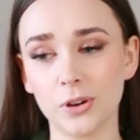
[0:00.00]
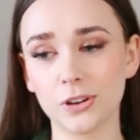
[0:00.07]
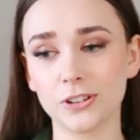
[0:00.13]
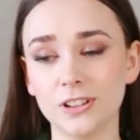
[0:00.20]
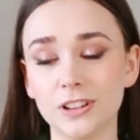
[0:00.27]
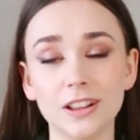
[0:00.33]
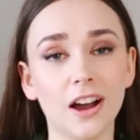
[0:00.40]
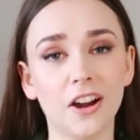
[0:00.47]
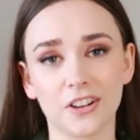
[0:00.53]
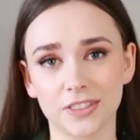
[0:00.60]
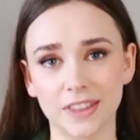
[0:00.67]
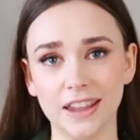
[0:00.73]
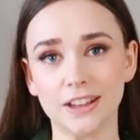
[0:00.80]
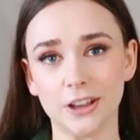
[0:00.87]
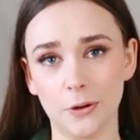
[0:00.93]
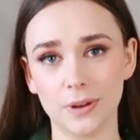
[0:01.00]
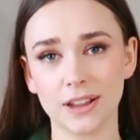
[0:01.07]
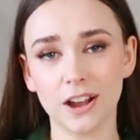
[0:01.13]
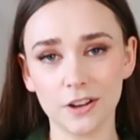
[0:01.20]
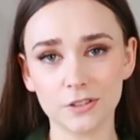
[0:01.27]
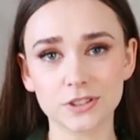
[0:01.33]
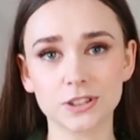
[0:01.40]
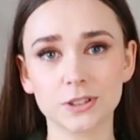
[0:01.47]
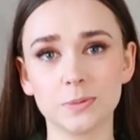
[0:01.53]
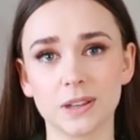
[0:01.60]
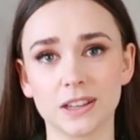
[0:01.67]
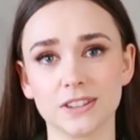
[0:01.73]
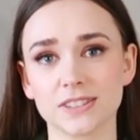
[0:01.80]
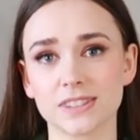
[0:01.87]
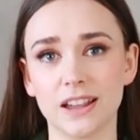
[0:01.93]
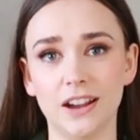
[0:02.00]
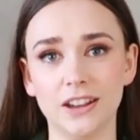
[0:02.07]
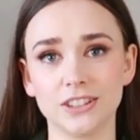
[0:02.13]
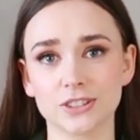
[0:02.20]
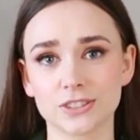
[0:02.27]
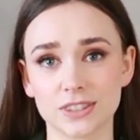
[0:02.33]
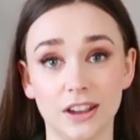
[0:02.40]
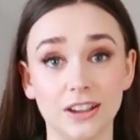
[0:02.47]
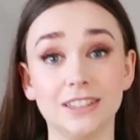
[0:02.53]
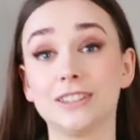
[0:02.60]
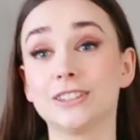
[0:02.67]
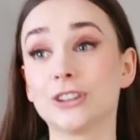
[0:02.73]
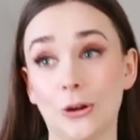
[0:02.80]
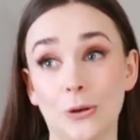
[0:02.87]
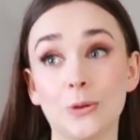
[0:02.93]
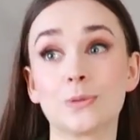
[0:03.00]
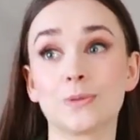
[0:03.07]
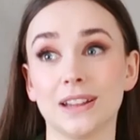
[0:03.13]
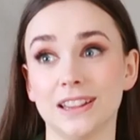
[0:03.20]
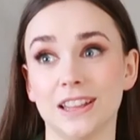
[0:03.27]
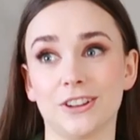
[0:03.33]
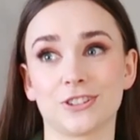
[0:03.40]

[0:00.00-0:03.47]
model are they going after? Because I don't really